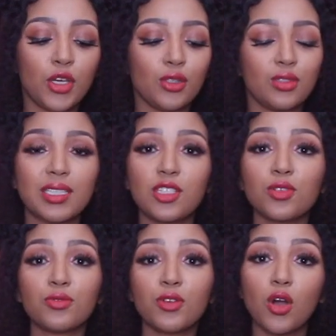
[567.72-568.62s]
You set
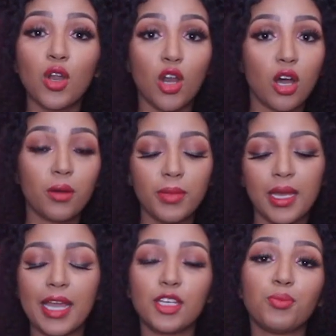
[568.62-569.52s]
your alarm
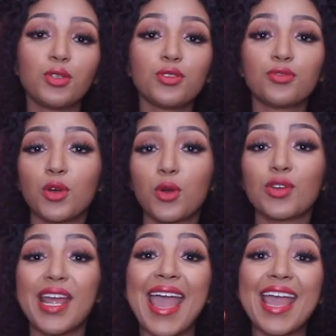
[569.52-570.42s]
and you put your
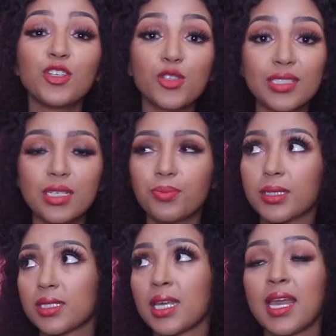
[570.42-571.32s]
phone and your
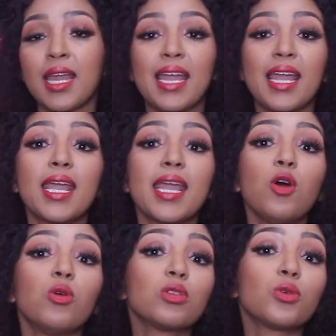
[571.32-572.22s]
slippers
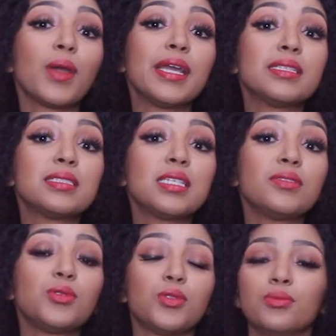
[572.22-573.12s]
all the way in the
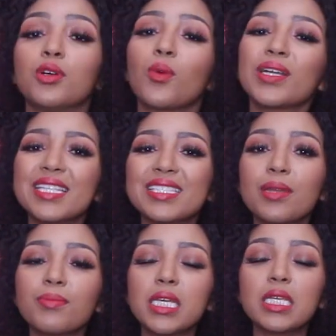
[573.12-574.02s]
TV room. What does
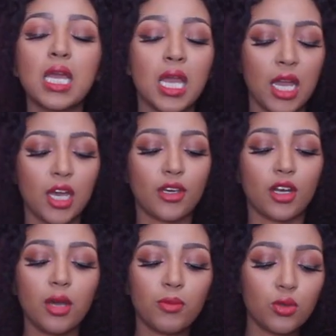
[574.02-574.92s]
that mean? The
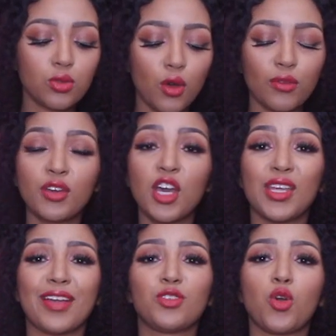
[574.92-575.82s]
alarm goes off,
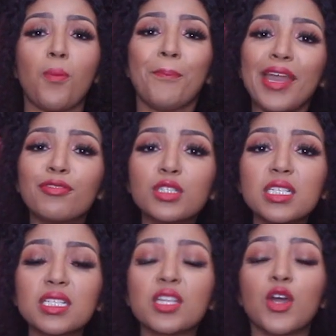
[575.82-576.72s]
you have to go
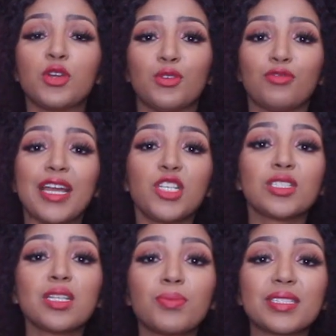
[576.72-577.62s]
barefooted, you find
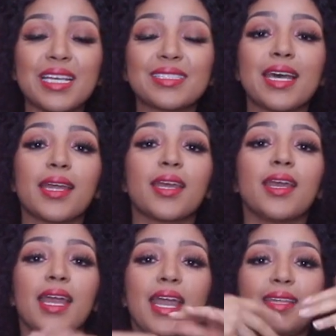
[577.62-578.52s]
your slippers that side,
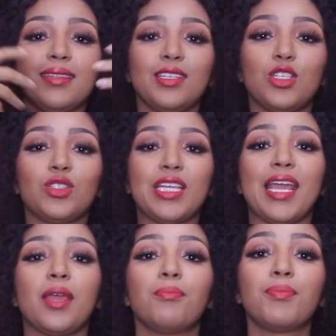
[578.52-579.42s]
and then your
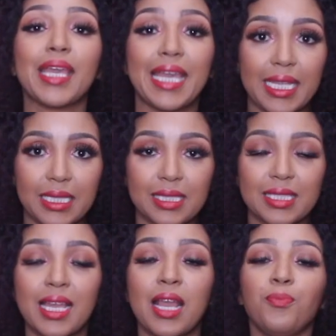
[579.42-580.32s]
day
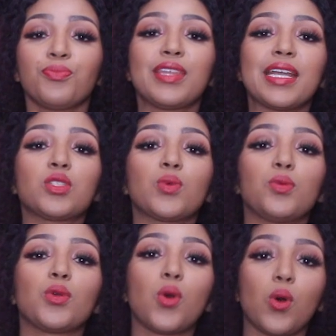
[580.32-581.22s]
begins. That is
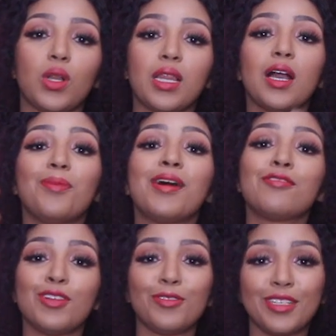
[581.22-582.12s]
what we call a
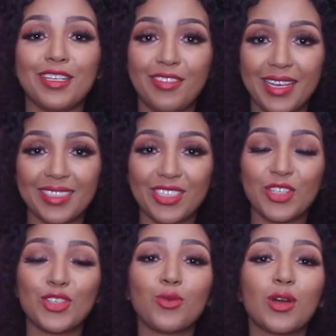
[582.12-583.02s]
Pavlovian effect.
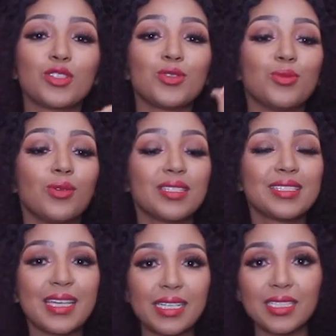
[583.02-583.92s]
You want to
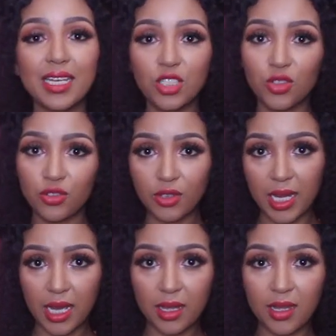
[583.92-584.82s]
set a
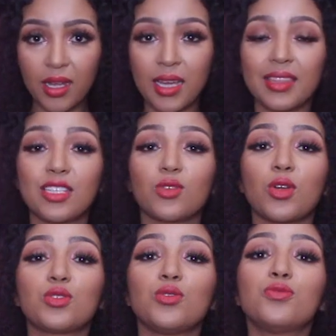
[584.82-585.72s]
trigger that's
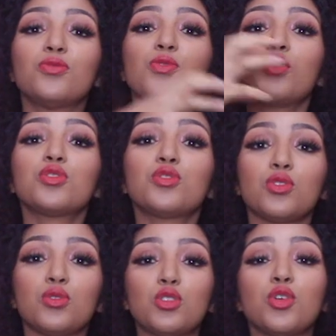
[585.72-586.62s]
going to force
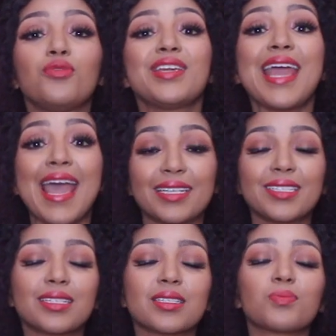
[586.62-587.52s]
you to
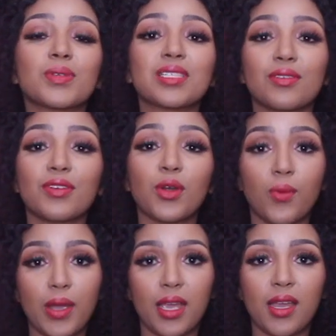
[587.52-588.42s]
react in a specific
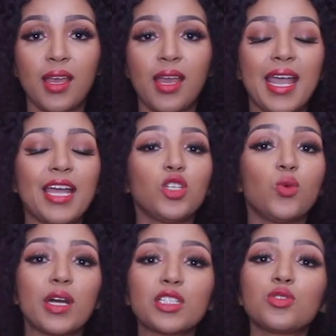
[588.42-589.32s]
way. And you
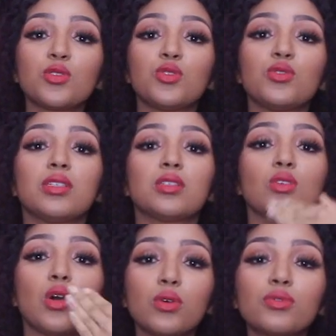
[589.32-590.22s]
want to do
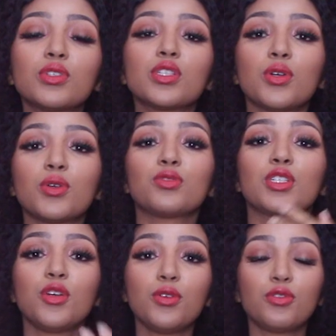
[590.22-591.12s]
this over and over
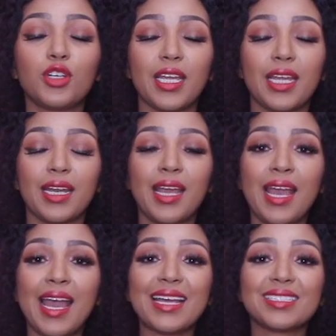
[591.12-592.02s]
and over again
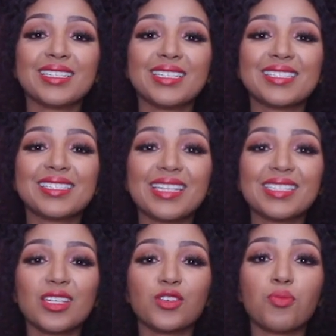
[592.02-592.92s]
until it's
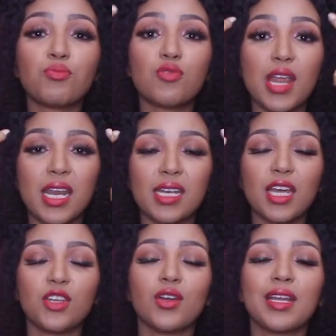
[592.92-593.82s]
set in your brain
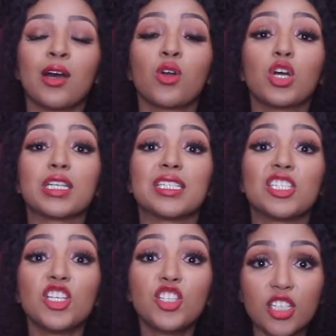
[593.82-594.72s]
and you are now
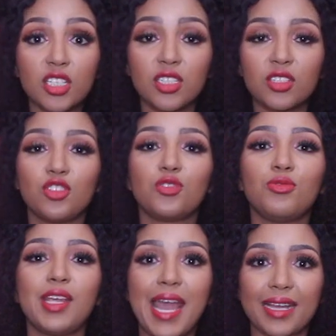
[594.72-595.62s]
conditioned to
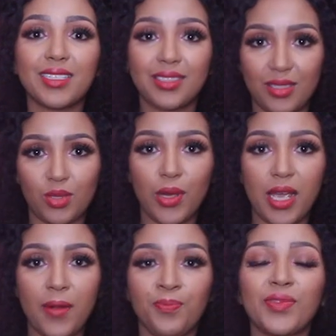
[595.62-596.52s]
react in this way.